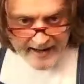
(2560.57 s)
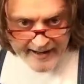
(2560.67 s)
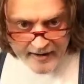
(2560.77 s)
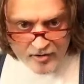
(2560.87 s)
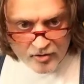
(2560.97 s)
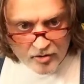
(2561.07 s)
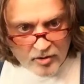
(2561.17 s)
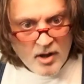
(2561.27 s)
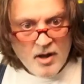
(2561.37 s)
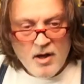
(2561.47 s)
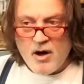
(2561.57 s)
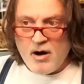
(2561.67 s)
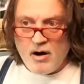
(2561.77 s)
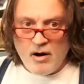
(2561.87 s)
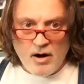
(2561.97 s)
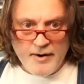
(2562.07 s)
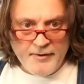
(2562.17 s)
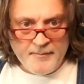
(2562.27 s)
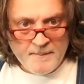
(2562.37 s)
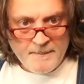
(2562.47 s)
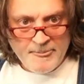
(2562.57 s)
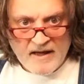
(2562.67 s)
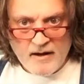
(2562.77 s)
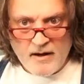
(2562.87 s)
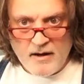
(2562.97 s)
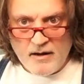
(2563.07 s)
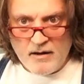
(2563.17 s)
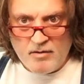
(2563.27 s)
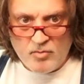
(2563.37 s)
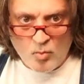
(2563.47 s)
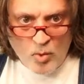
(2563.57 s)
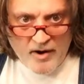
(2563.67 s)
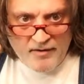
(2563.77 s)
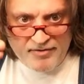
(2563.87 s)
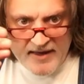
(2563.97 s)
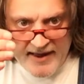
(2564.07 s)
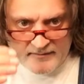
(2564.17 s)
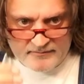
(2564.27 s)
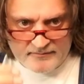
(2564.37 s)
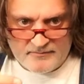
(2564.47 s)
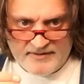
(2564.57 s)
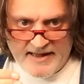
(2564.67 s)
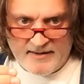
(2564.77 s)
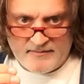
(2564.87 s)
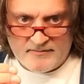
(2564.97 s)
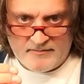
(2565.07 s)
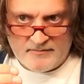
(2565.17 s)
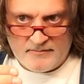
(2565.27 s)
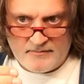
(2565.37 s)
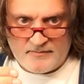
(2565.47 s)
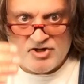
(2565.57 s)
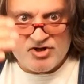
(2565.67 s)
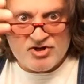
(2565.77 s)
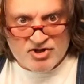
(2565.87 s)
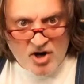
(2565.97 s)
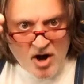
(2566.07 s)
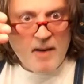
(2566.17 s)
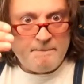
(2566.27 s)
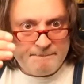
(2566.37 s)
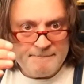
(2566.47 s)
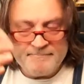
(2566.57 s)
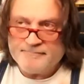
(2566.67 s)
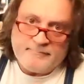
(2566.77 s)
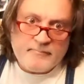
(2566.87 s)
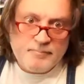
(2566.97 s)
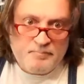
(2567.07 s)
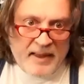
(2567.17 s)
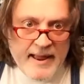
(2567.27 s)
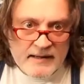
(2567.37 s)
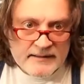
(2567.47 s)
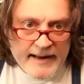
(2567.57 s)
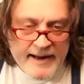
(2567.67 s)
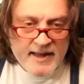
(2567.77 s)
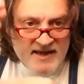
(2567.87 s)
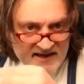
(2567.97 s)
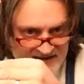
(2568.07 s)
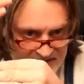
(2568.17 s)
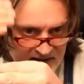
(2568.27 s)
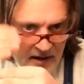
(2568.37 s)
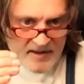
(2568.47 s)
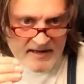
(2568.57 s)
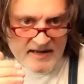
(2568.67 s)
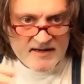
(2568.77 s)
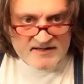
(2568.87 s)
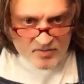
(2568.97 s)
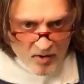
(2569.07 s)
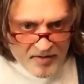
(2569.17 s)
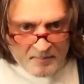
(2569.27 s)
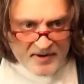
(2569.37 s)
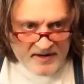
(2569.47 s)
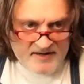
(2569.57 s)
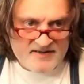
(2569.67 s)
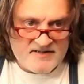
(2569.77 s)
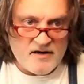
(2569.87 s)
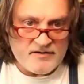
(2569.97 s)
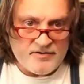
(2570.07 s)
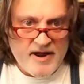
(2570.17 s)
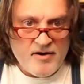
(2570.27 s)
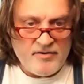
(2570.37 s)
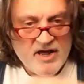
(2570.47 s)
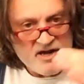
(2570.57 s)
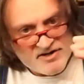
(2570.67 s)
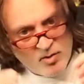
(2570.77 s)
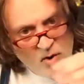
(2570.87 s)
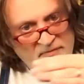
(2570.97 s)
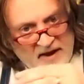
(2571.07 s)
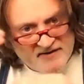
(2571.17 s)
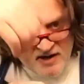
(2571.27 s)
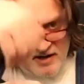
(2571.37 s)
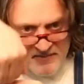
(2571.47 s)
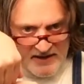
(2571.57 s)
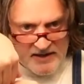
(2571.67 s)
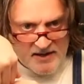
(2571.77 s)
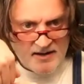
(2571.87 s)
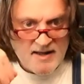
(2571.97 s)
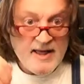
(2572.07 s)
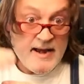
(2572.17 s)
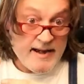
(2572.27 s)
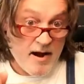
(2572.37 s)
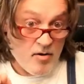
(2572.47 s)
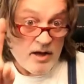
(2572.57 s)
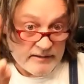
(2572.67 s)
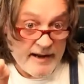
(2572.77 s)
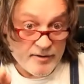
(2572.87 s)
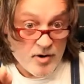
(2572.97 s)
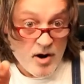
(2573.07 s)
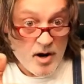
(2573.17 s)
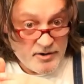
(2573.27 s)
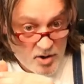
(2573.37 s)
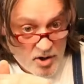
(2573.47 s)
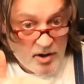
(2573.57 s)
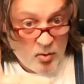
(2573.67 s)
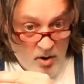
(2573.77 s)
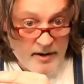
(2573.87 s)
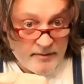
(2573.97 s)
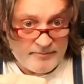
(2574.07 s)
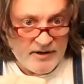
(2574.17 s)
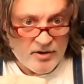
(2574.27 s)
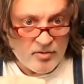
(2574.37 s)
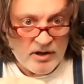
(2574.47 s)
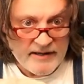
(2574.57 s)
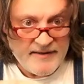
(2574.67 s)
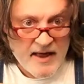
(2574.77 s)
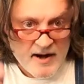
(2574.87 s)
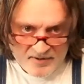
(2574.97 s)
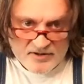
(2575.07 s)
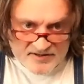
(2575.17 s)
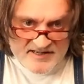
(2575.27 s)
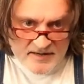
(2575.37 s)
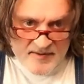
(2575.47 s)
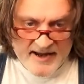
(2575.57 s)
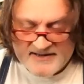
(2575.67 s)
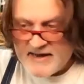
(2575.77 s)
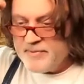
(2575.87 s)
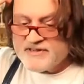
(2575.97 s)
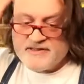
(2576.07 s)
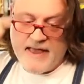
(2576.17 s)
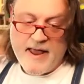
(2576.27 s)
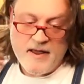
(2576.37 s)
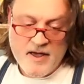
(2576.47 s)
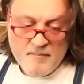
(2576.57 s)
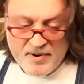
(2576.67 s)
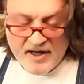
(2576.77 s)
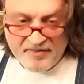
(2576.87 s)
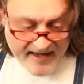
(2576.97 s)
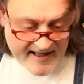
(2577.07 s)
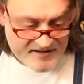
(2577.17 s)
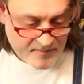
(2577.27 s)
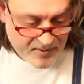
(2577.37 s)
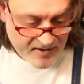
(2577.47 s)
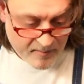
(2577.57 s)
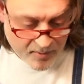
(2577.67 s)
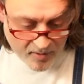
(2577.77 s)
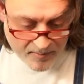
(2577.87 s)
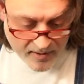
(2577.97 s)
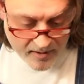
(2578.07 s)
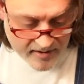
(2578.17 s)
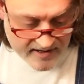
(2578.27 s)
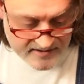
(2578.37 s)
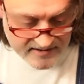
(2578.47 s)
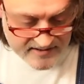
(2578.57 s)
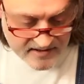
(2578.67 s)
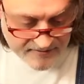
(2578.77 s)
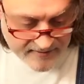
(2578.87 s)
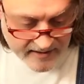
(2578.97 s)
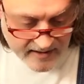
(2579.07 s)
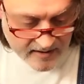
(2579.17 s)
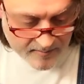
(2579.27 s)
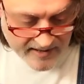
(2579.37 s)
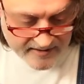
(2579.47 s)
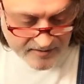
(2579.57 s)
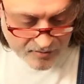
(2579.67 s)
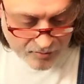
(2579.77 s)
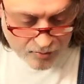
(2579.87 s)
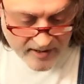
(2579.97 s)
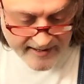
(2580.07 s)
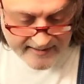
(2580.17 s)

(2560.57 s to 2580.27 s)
angle on uh, where that that top pant leg is coming in to where the puttee is tucked around. So you want that to come in. Now, later on, you're going to want to, you know, clean that up and you'll see my examples of that, but that's a pretty important part. Okay, so let's see if I can get back to the right